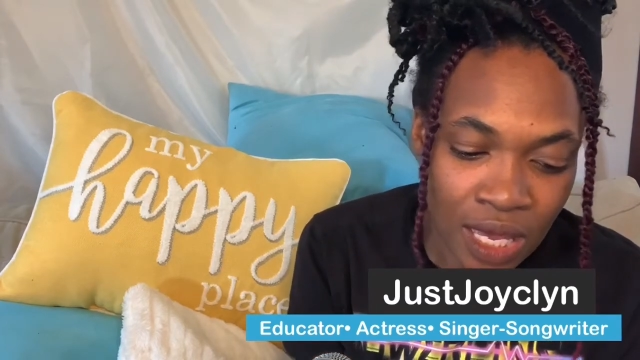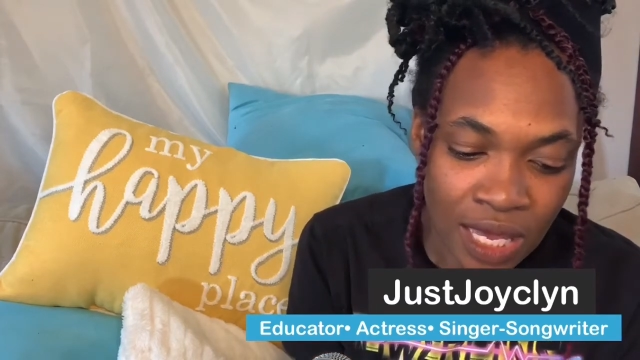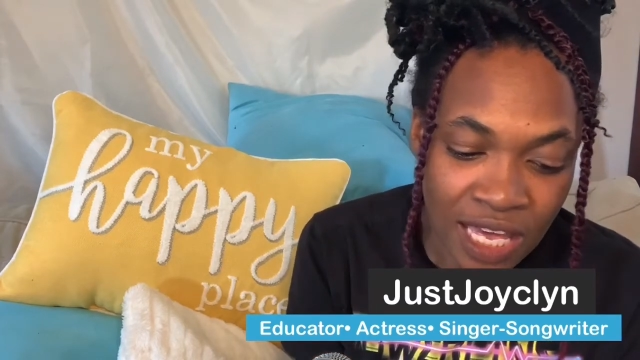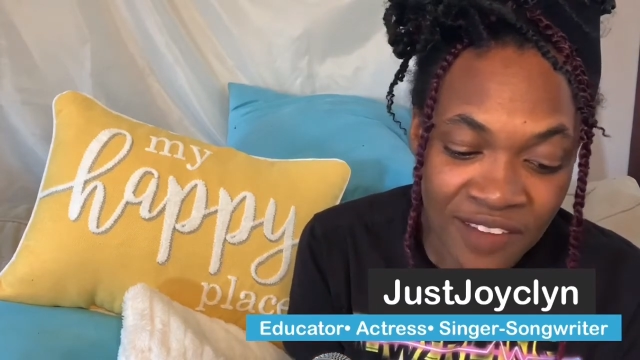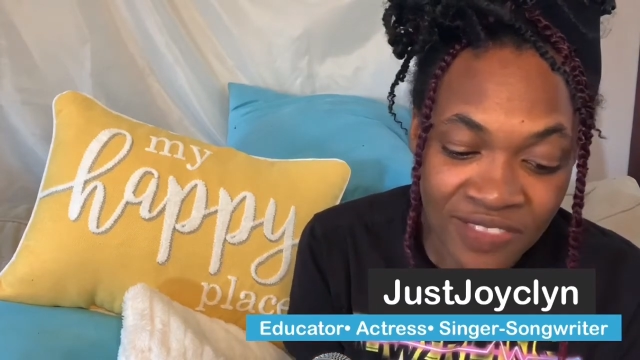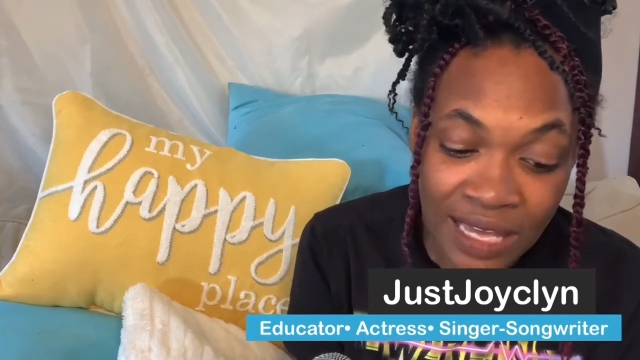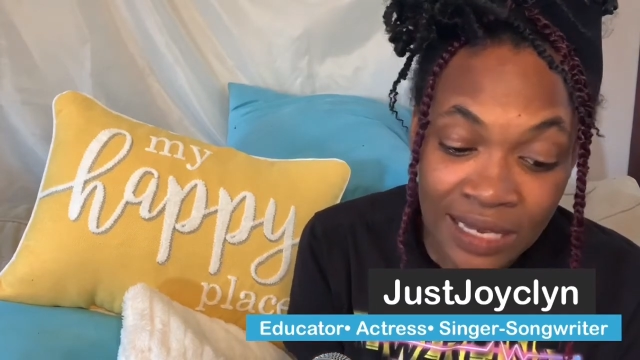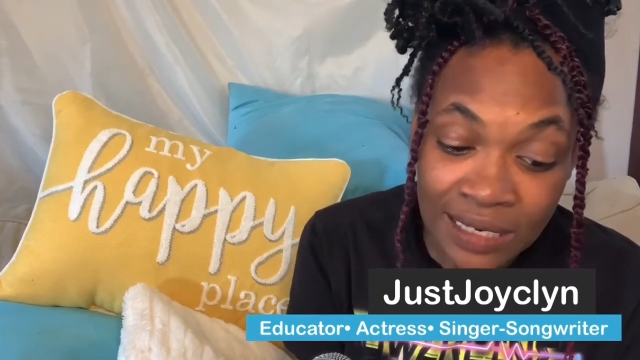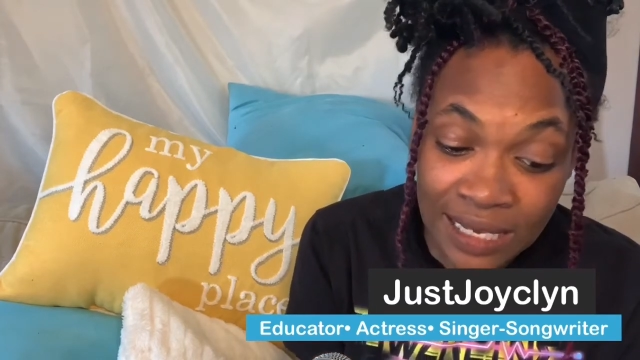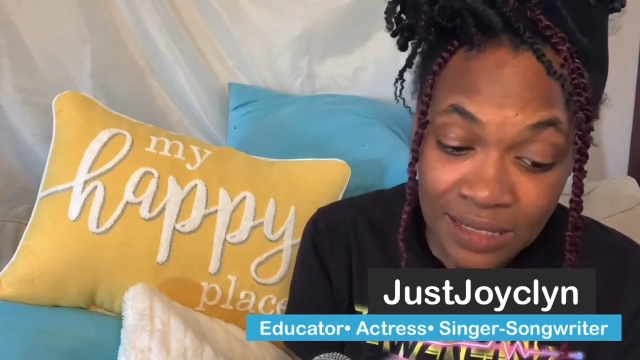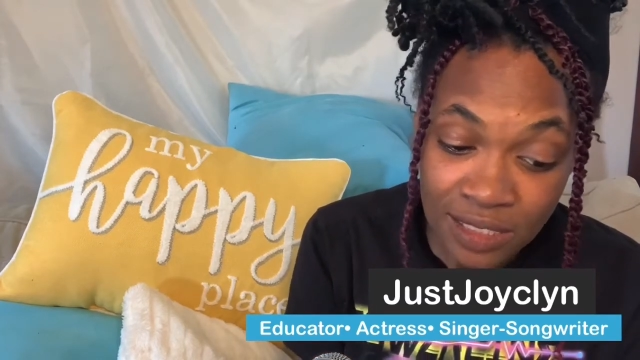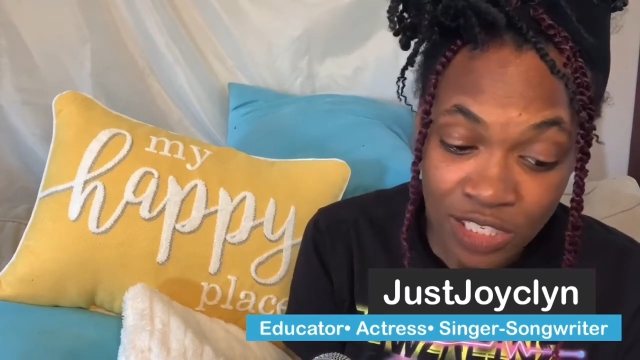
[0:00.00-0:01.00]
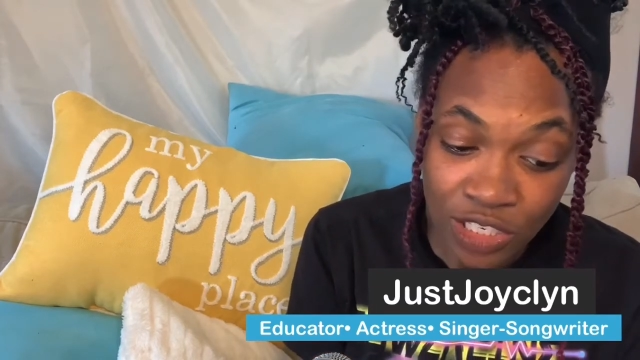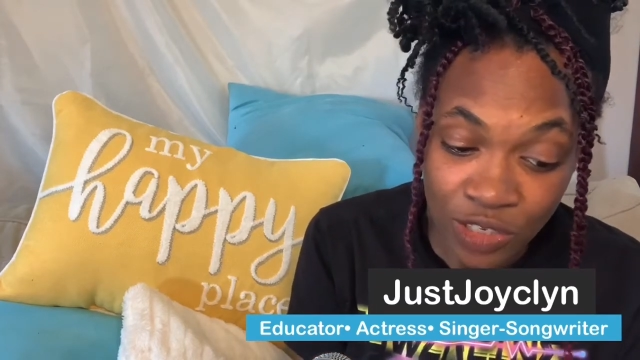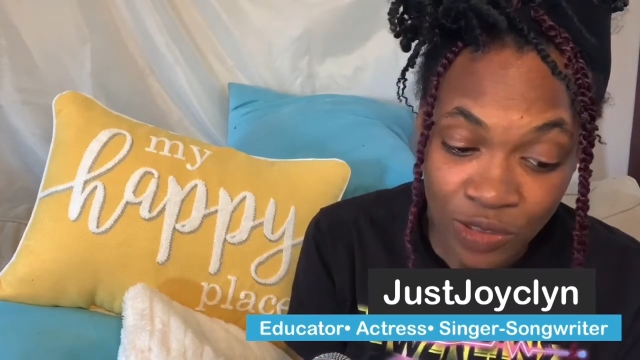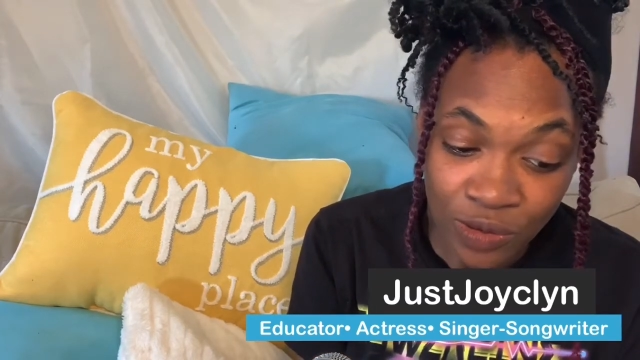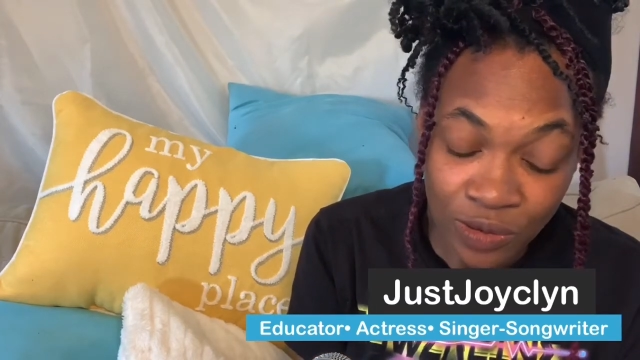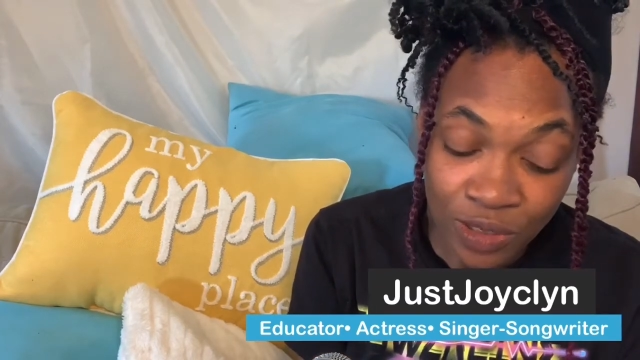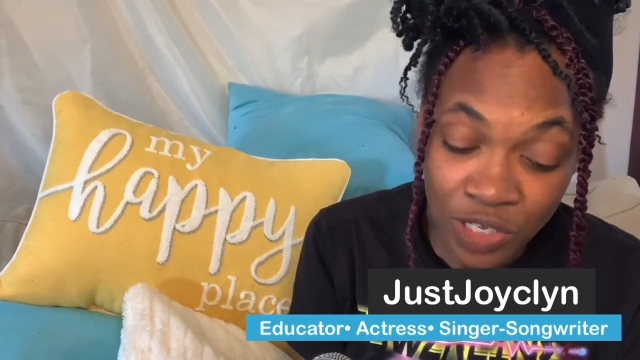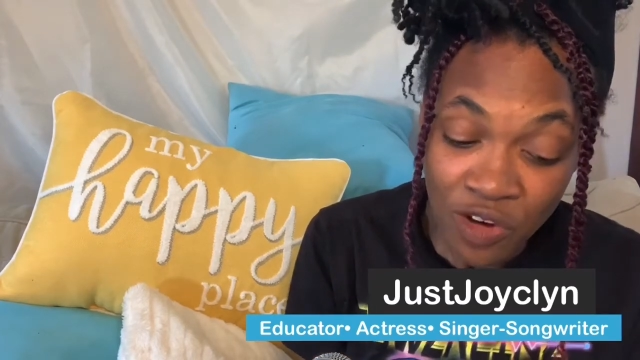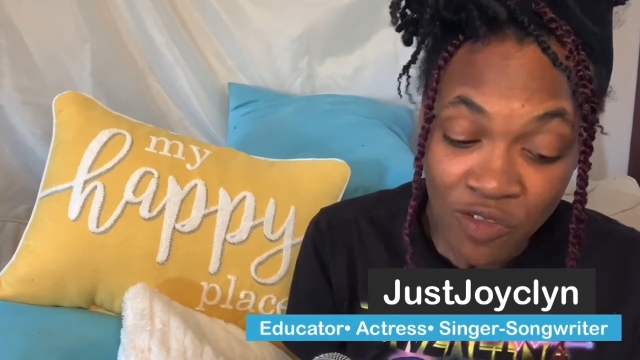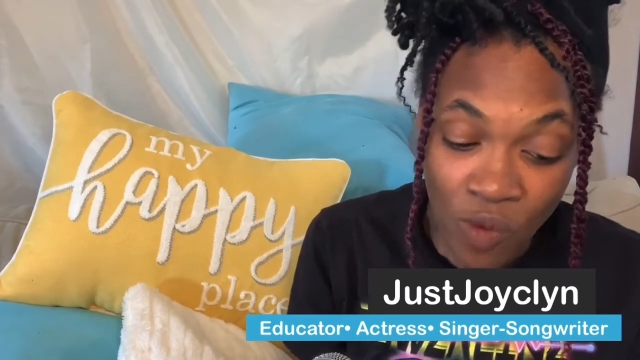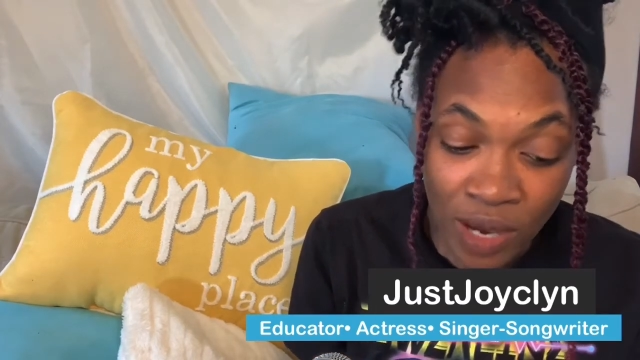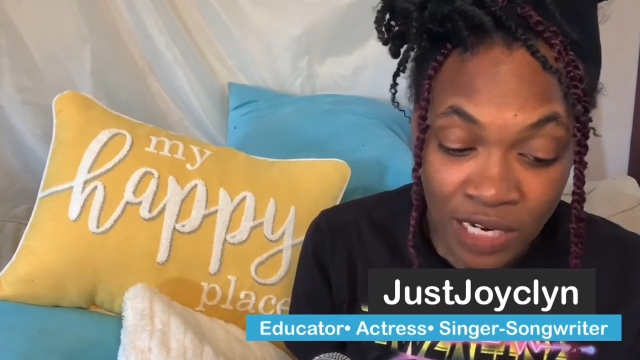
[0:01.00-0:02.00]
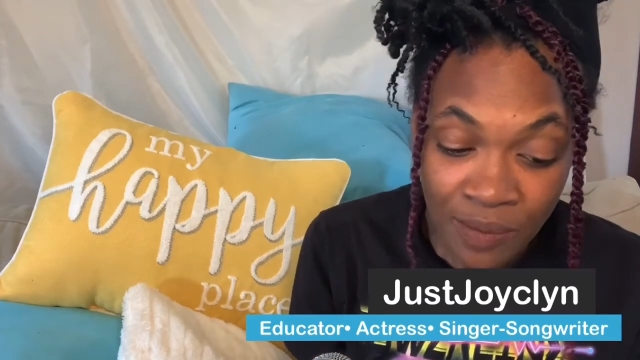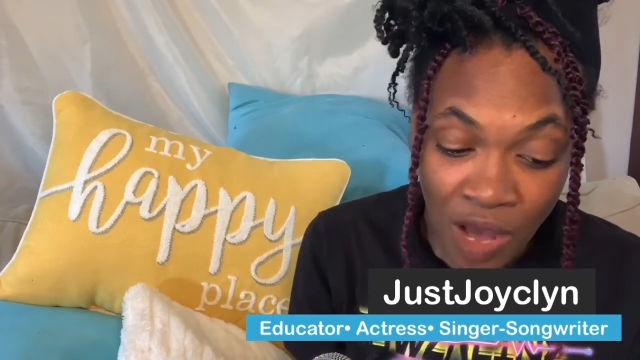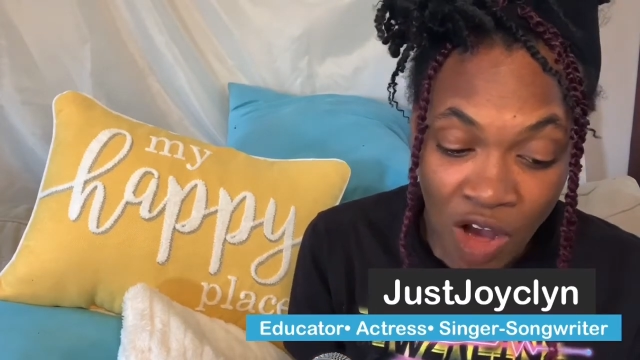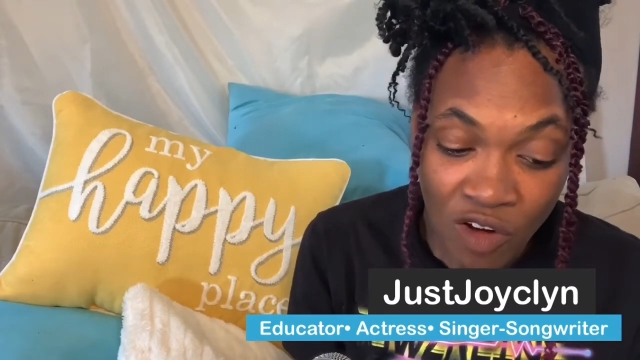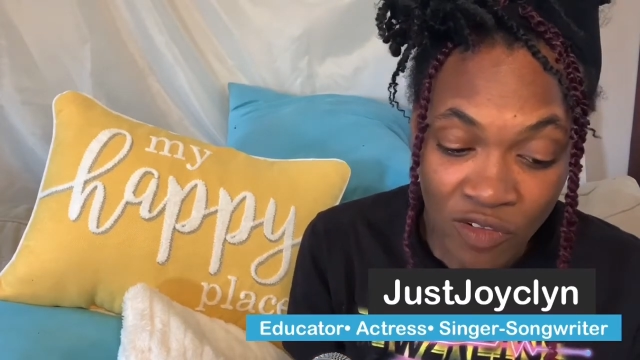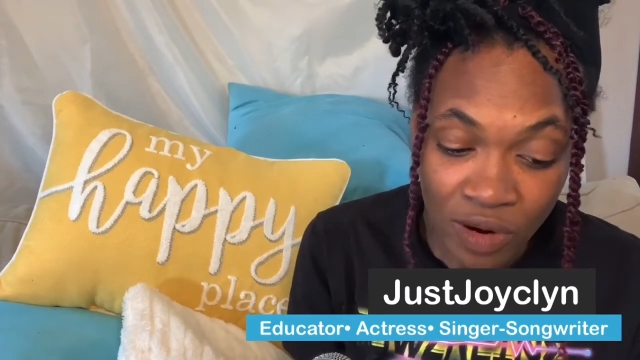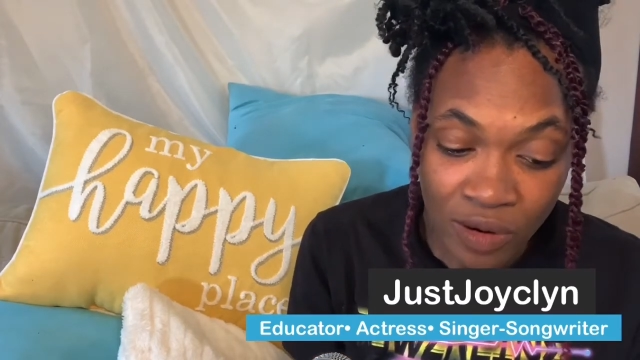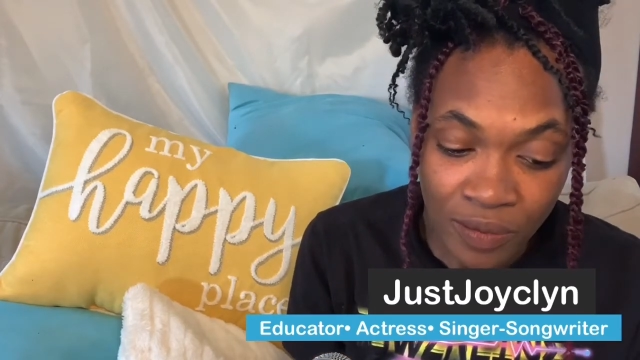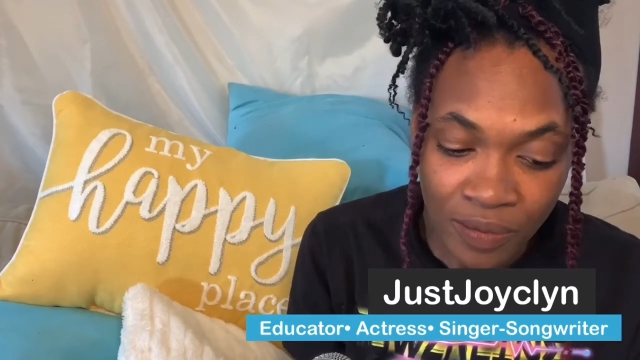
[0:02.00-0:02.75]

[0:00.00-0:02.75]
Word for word: If they listen to you, you've won them over.